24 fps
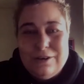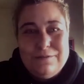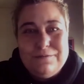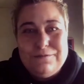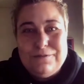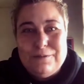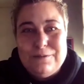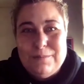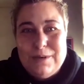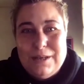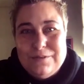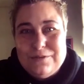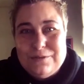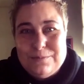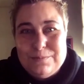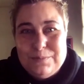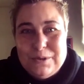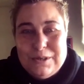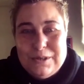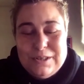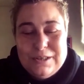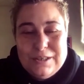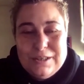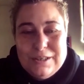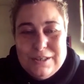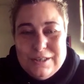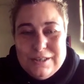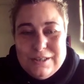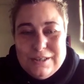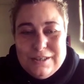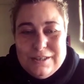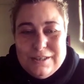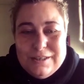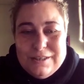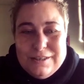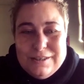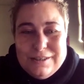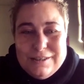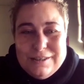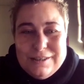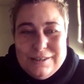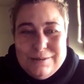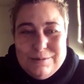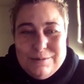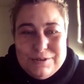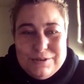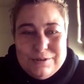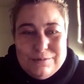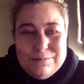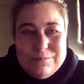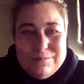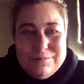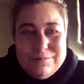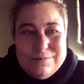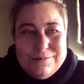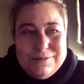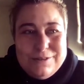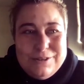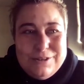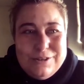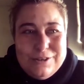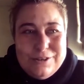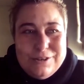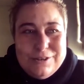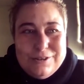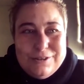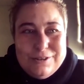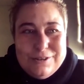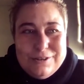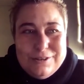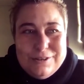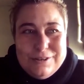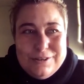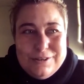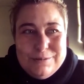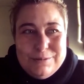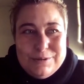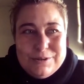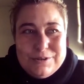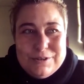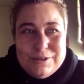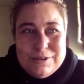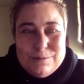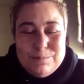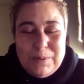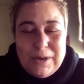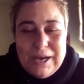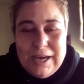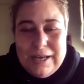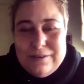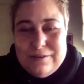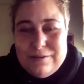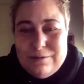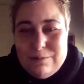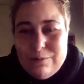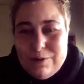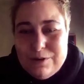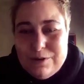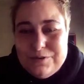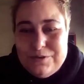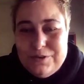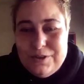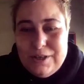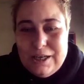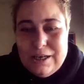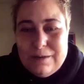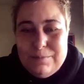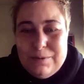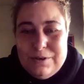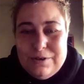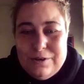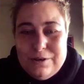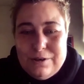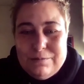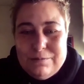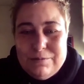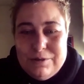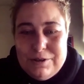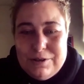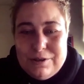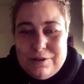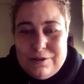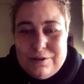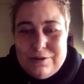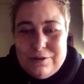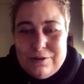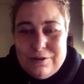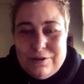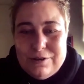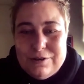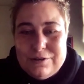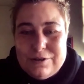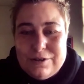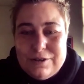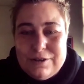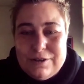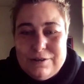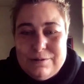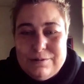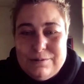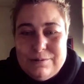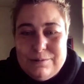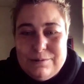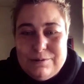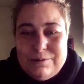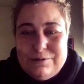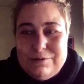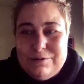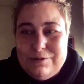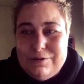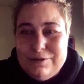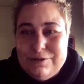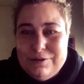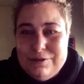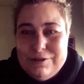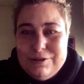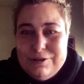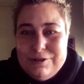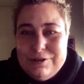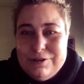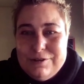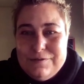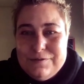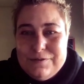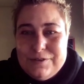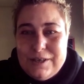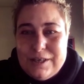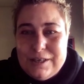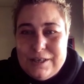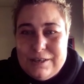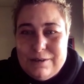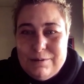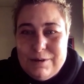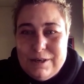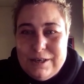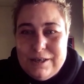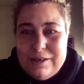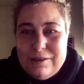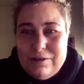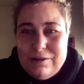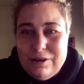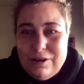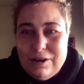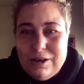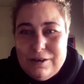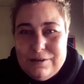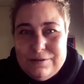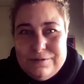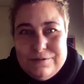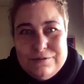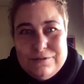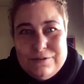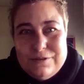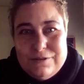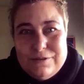for months, but it wasn't, you know, it wasn't as bad as it was now, but no one really thought that it would take away our life.